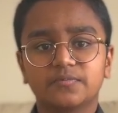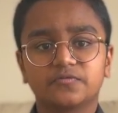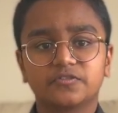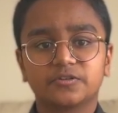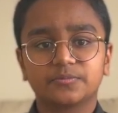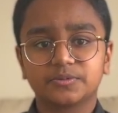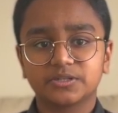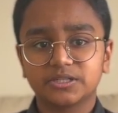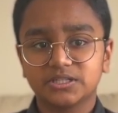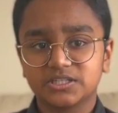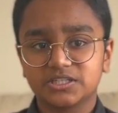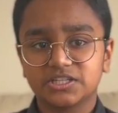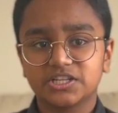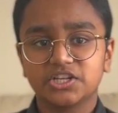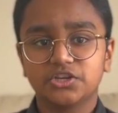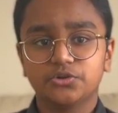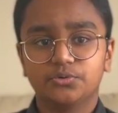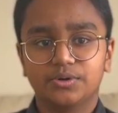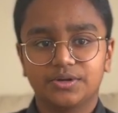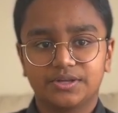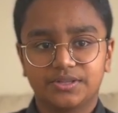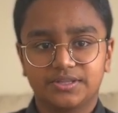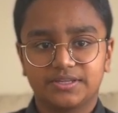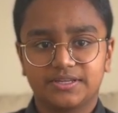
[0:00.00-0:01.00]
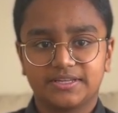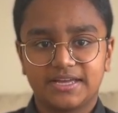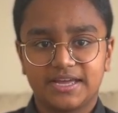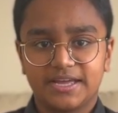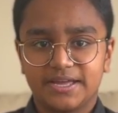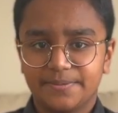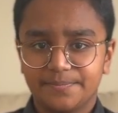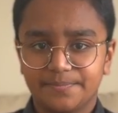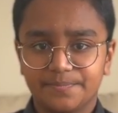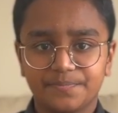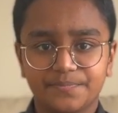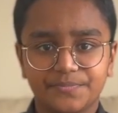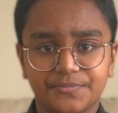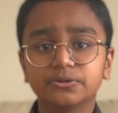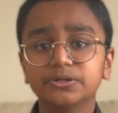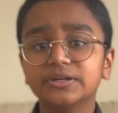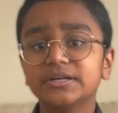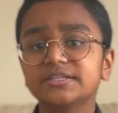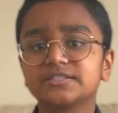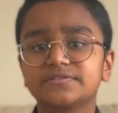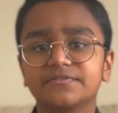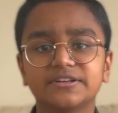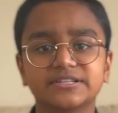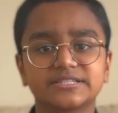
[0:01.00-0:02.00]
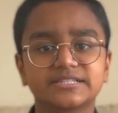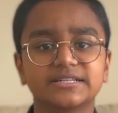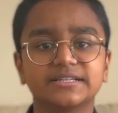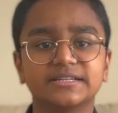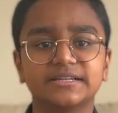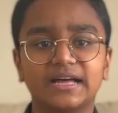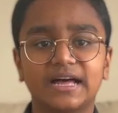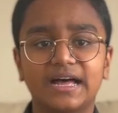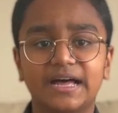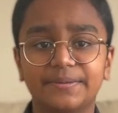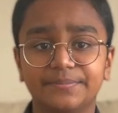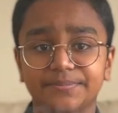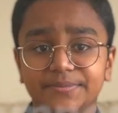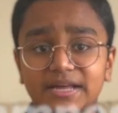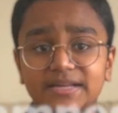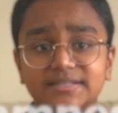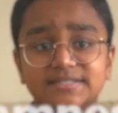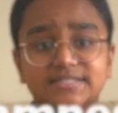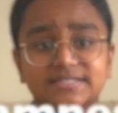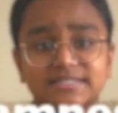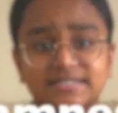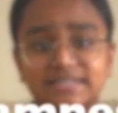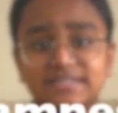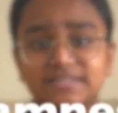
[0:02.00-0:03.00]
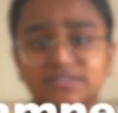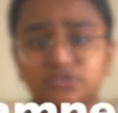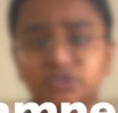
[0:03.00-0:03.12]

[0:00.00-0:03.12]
from continuing the game. Please visit Amnesty